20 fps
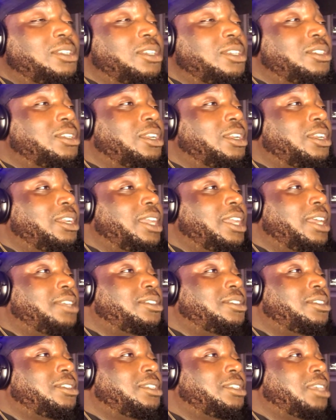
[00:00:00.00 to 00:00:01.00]
into the
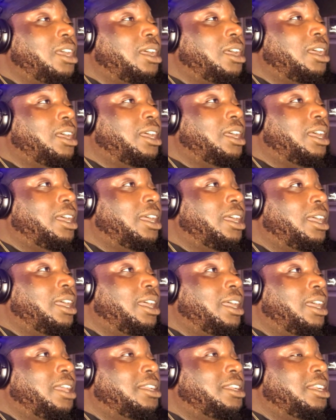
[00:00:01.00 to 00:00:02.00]
next
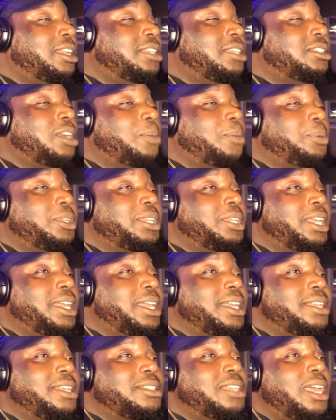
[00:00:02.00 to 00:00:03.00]
the next couple of
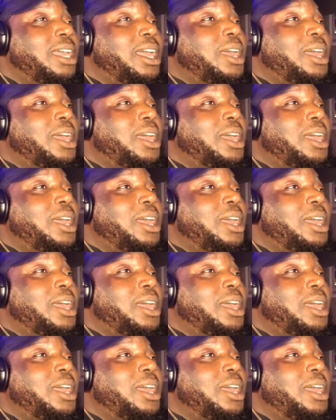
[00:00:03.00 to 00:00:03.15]
years.